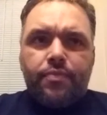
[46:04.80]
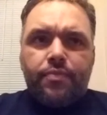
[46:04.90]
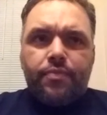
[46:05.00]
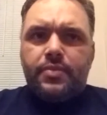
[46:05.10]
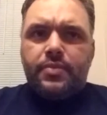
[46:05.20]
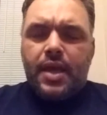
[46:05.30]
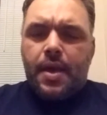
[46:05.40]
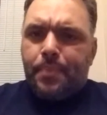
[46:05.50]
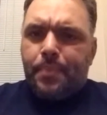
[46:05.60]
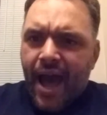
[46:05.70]
Their
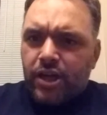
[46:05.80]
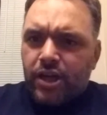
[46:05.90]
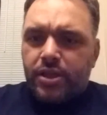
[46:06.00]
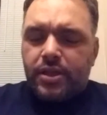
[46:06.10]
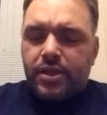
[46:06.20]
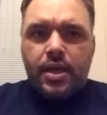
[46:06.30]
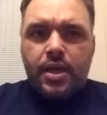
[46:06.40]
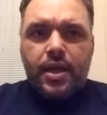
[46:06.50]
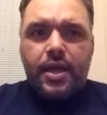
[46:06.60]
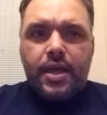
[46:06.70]
passion
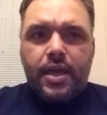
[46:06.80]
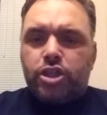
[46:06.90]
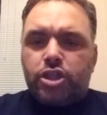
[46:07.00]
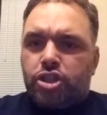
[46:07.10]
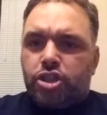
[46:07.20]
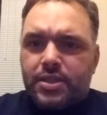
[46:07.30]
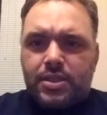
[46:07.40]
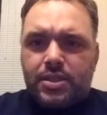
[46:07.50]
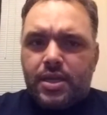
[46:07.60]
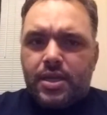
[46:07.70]

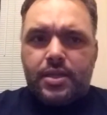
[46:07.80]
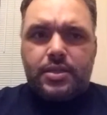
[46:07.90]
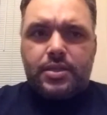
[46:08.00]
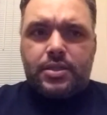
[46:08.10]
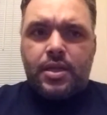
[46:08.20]
is